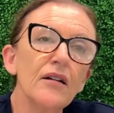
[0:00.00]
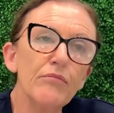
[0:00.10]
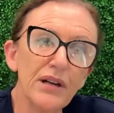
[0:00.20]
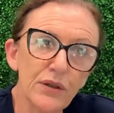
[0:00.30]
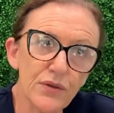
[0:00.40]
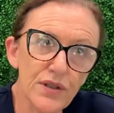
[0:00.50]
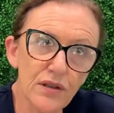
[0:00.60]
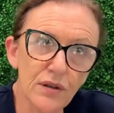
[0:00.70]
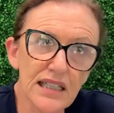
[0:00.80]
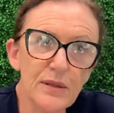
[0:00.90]
but
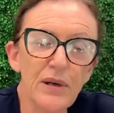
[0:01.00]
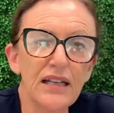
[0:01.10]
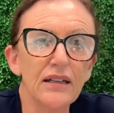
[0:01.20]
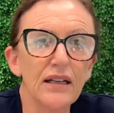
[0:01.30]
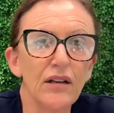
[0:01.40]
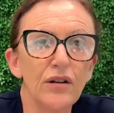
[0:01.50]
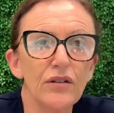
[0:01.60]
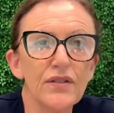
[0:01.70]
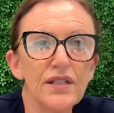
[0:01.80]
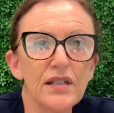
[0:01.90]
also expanding our
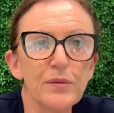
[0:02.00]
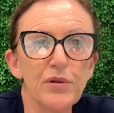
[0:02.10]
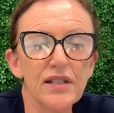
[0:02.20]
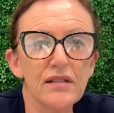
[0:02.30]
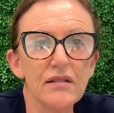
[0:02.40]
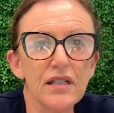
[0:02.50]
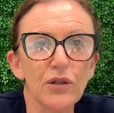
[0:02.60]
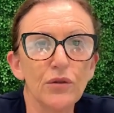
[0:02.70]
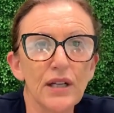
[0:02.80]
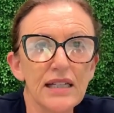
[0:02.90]
overseas presence
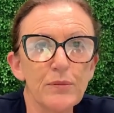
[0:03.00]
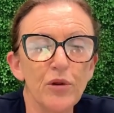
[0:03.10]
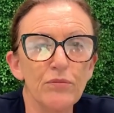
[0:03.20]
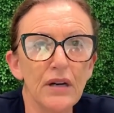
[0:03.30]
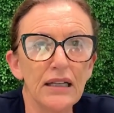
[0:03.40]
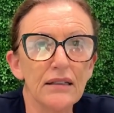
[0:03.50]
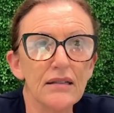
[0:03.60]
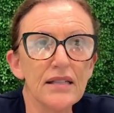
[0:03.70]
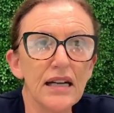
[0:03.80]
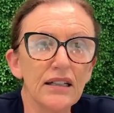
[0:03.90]
in all export
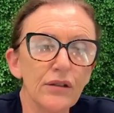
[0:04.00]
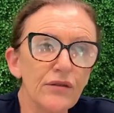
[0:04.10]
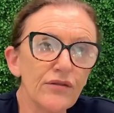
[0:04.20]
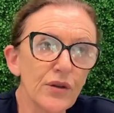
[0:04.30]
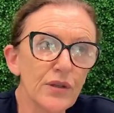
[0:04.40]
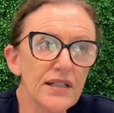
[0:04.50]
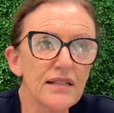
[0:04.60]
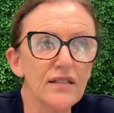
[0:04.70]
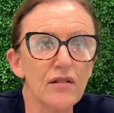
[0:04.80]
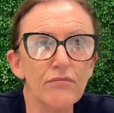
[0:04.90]
markets. Our current
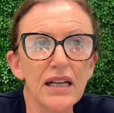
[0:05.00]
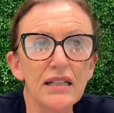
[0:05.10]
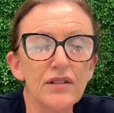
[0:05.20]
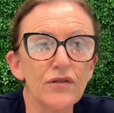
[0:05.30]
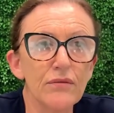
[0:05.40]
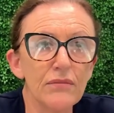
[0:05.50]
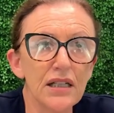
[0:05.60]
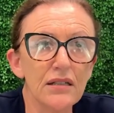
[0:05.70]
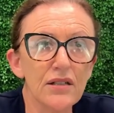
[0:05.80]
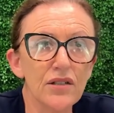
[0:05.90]
focus is on many different
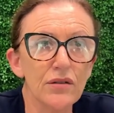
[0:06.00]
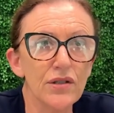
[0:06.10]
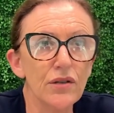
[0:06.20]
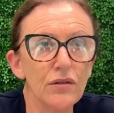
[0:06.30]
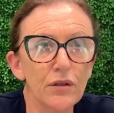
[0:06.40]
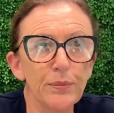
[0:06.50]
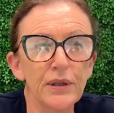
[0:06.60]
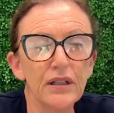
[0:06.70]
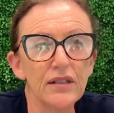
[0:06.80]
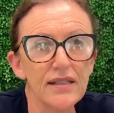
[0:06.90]
markets across Europe,
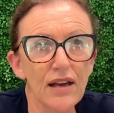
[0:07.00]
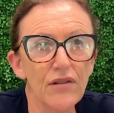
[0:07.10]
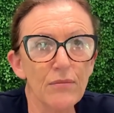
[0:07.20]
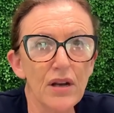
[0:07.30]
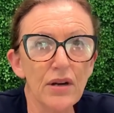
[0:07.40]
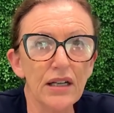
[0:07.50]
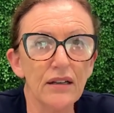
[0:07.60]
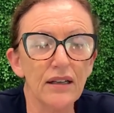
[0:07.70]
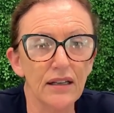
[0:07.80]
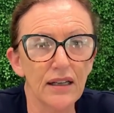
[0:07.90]
South
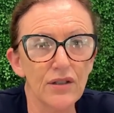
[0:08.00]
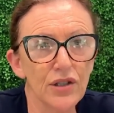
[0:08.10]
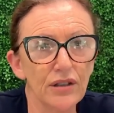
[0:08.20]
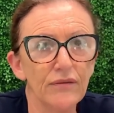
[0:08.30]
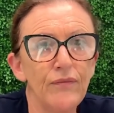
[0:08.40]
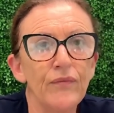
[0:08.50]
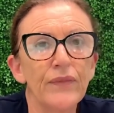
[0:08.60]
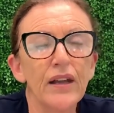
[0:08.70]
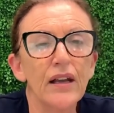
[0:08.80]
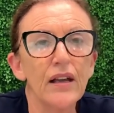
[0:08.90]
America, and Asia.
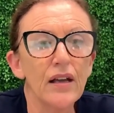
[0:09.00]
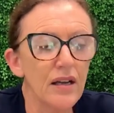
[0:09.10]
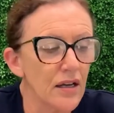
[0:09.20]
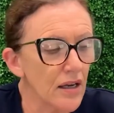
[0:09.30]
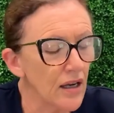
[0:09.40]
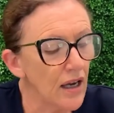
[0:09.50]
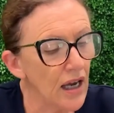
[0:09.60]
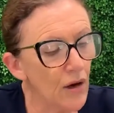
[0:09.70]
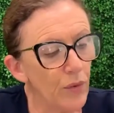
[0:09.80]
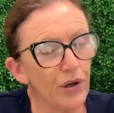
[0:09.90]

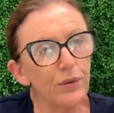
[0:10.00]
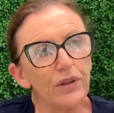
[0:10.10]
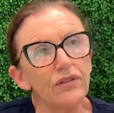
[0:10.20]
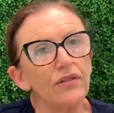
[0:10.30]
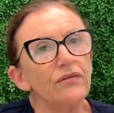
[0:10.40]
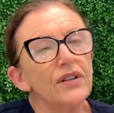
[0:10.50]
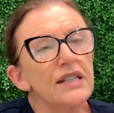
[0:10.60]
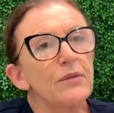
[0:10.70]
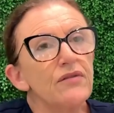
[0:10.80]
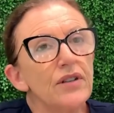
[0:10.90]
Our work with
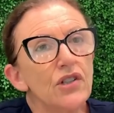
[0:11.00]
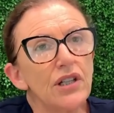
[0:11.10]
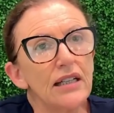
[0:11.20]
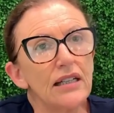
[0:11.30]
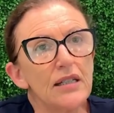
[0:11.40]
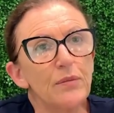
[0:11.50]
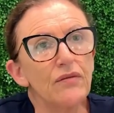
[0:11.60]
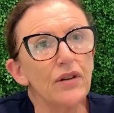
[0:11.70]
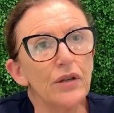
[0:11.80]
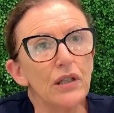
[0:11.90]
Investment Fiji has
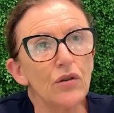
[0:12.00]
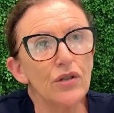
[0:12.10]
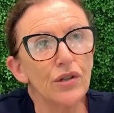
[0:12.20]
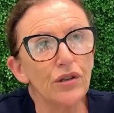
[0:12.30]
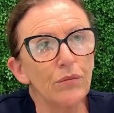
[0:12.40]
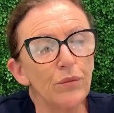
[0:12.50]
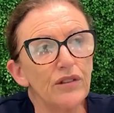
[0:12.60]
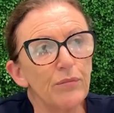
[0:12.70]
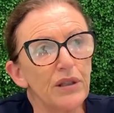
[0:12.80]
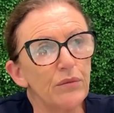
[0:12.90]
been very long term.
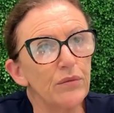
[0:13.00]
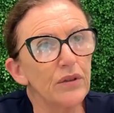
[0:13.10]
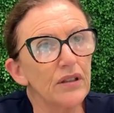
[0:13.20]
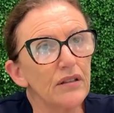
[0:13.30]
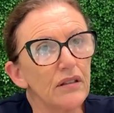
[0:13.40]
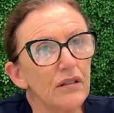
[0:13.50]
We've been